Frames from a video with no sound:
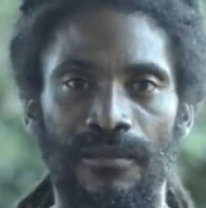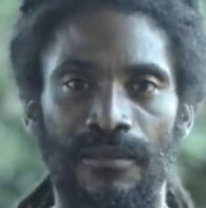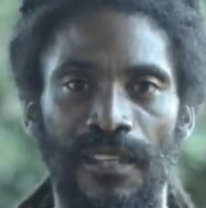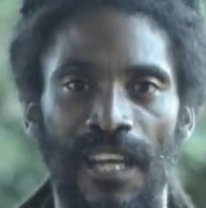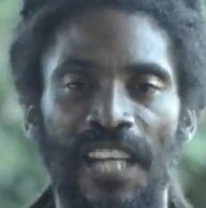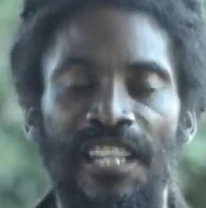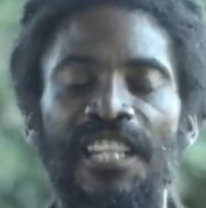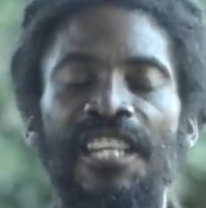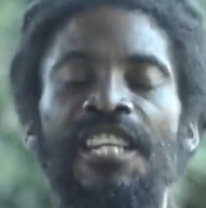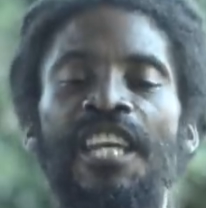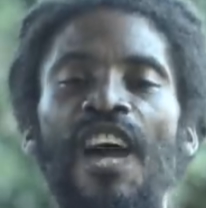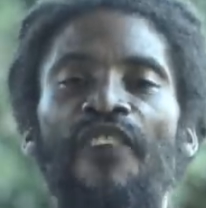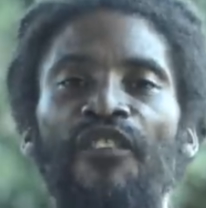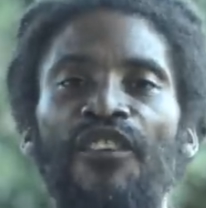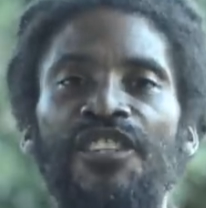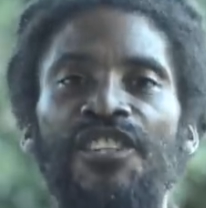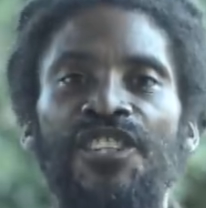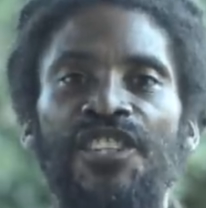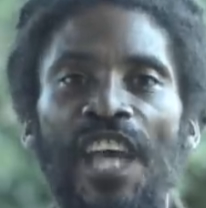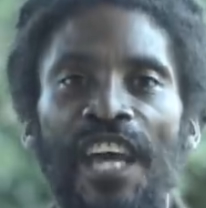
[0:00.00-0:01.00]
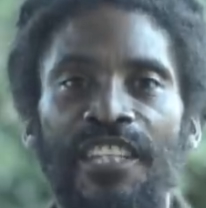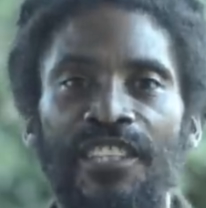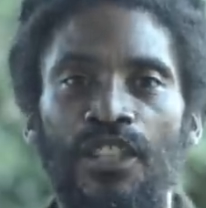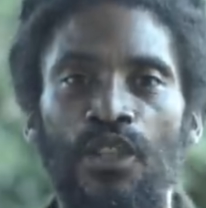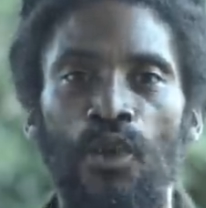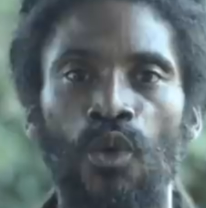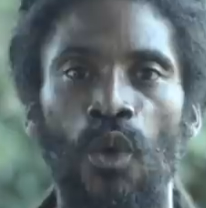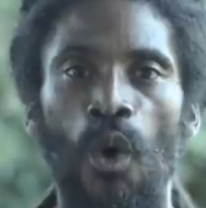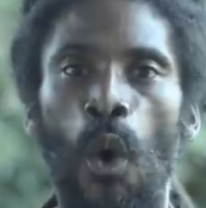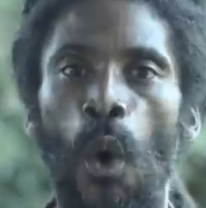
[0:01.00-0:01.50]
And he never said
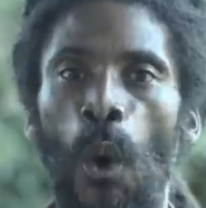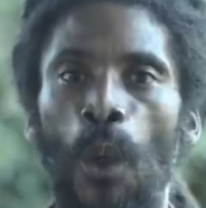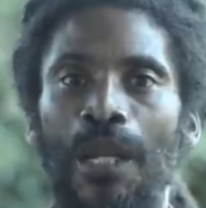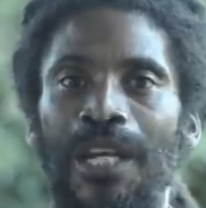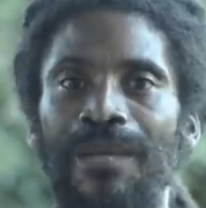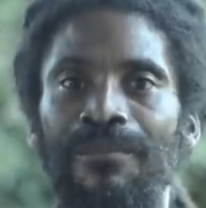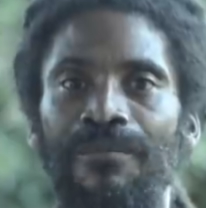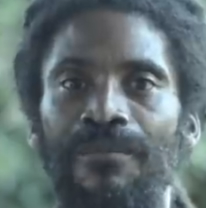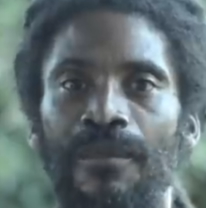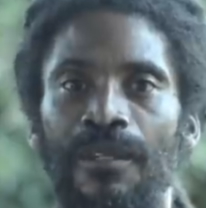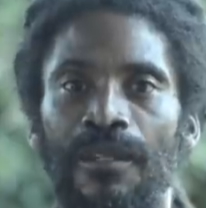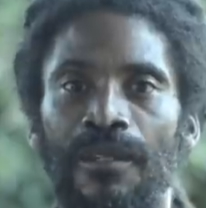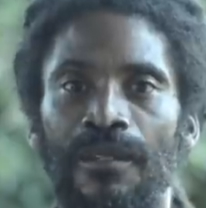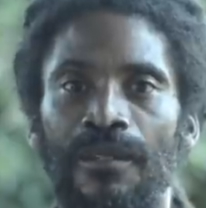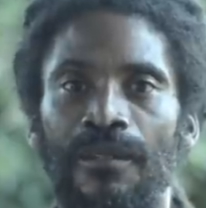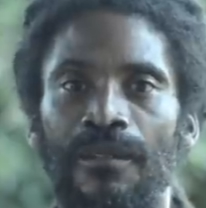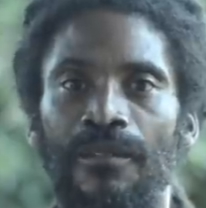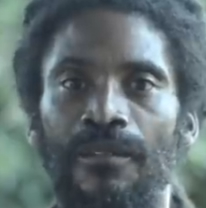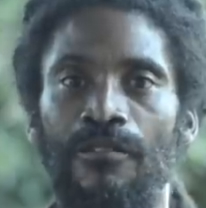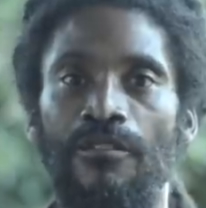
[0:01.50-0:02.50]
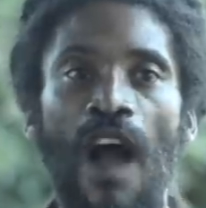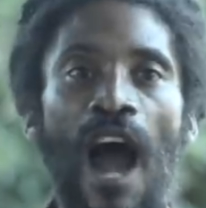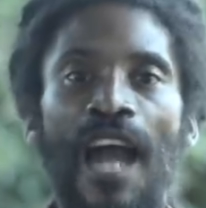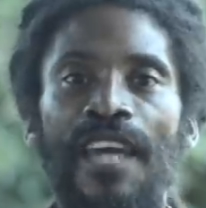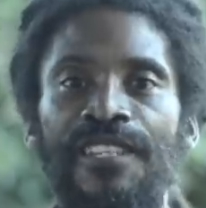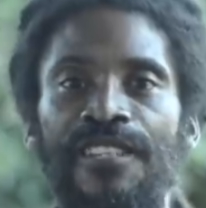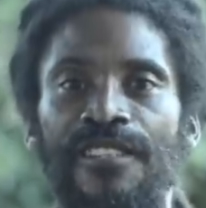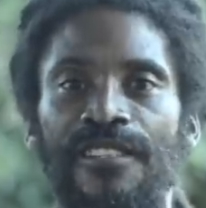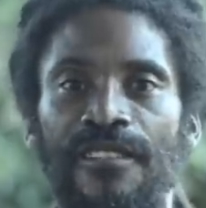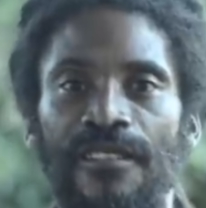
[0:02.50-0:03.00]
to call him
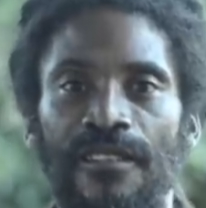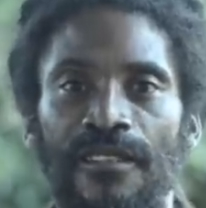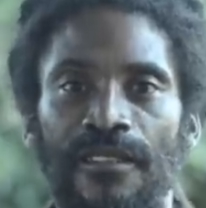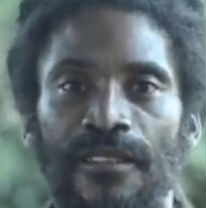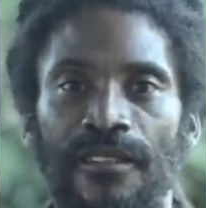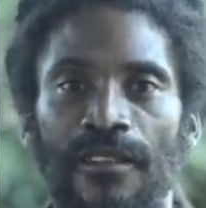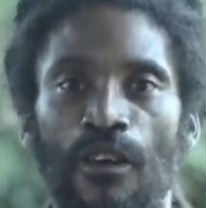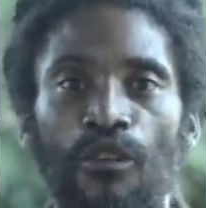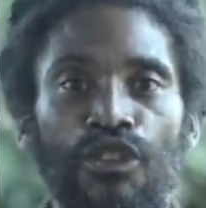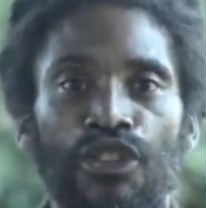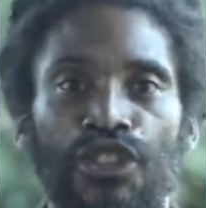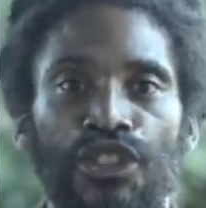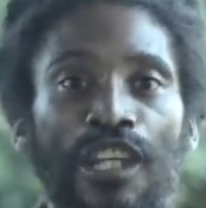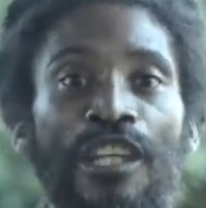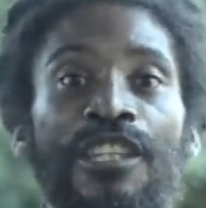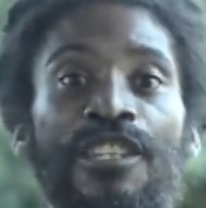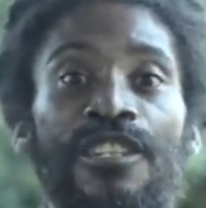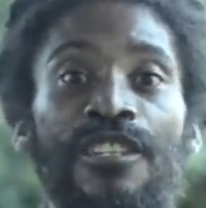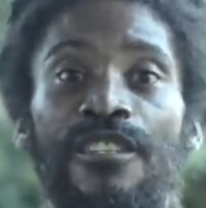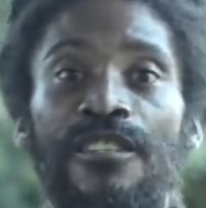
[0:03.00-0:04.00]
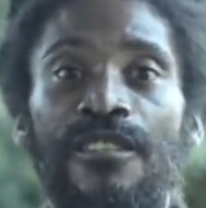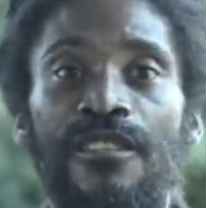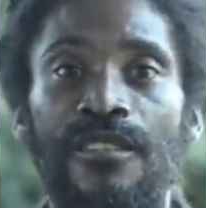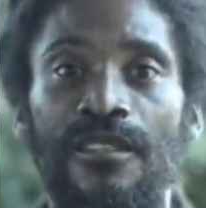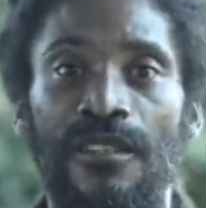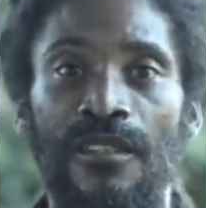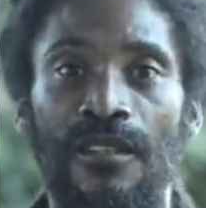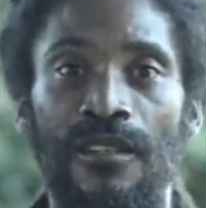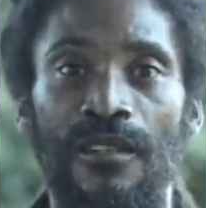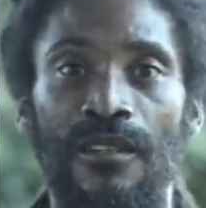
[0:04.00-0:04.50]
Christ or Jesus
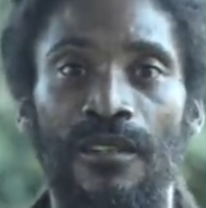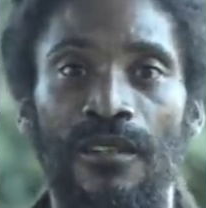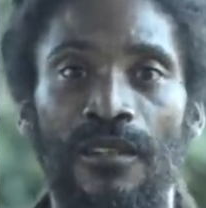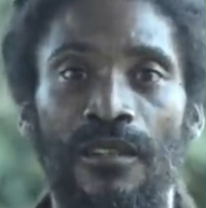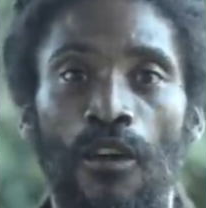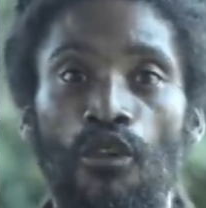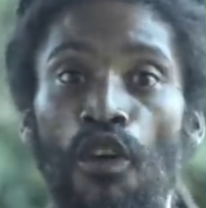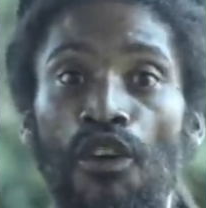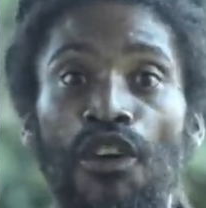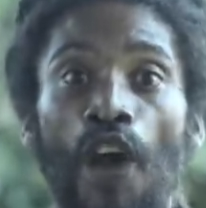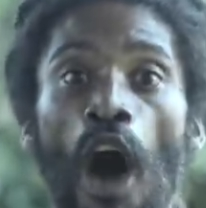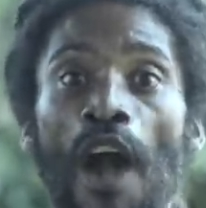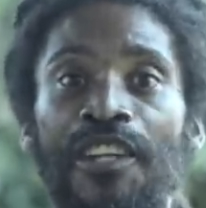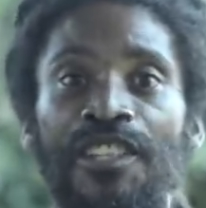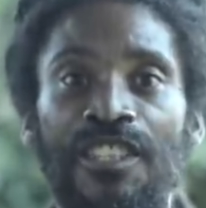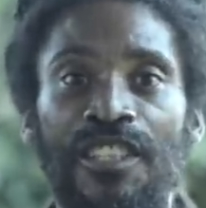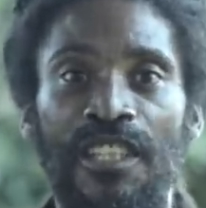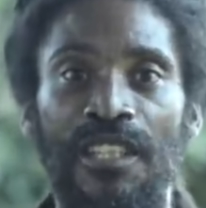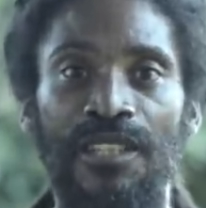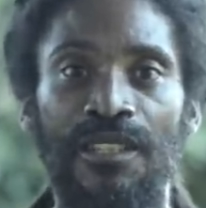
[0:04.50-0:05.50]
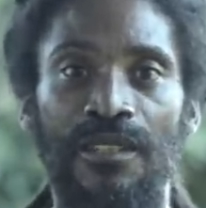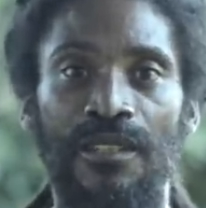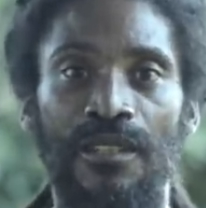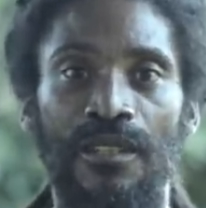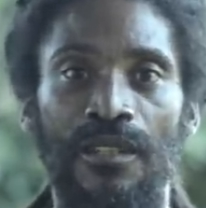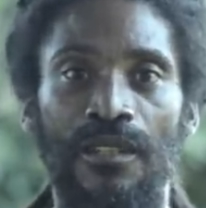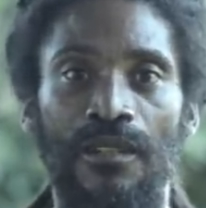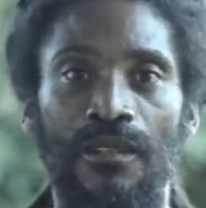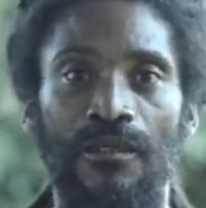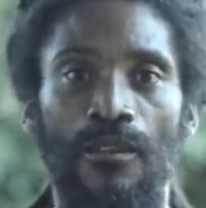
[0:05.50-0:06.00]
or anointed
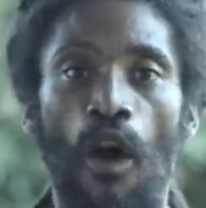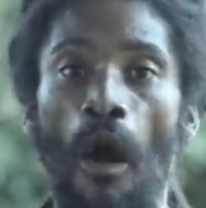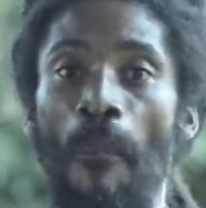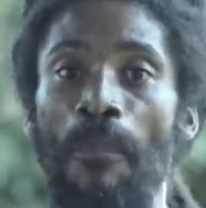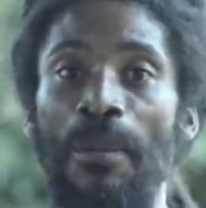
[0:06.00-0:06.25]
or